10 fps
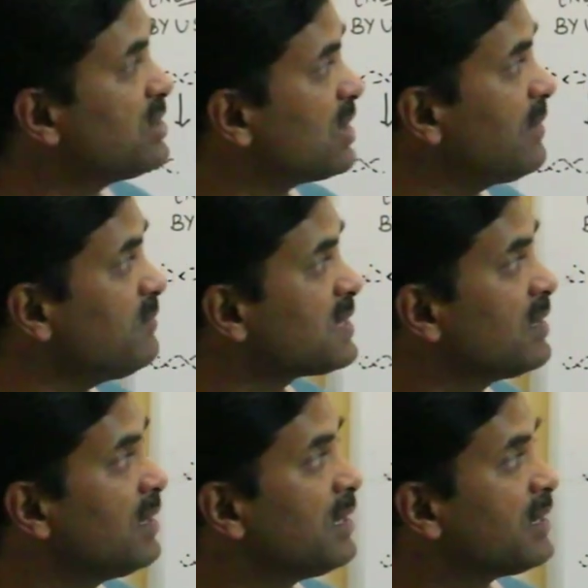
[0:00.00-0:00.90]

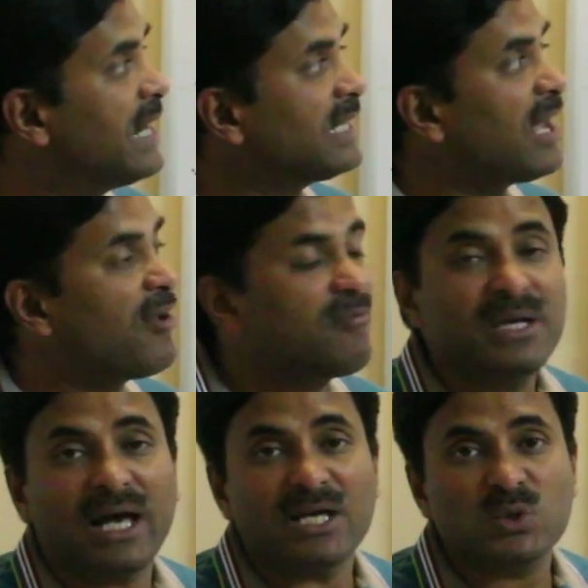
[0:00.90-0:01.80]
enzymes that have
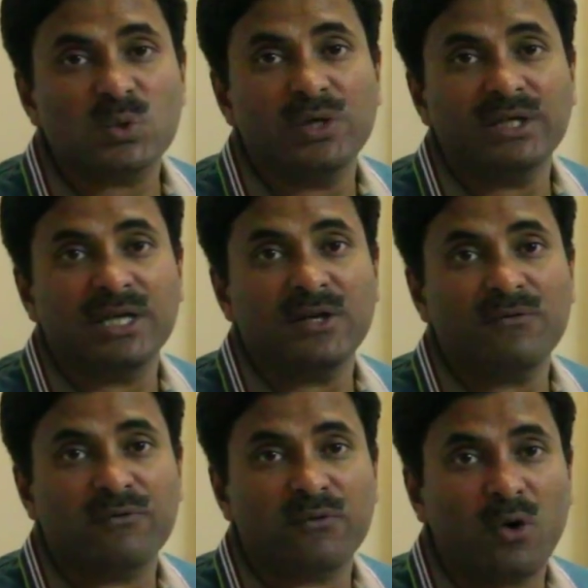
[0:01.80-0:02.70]
been
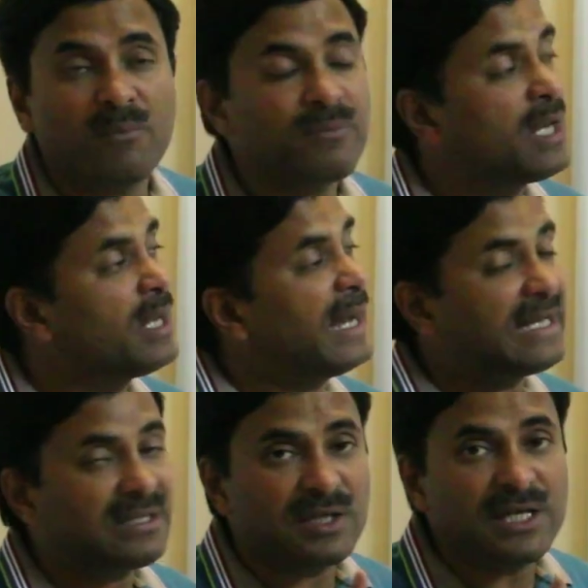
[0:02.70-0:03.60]
isolated from
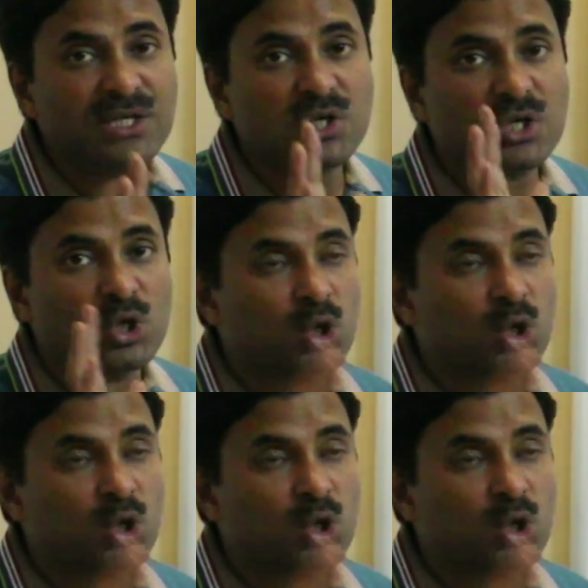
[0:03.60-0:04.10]
at least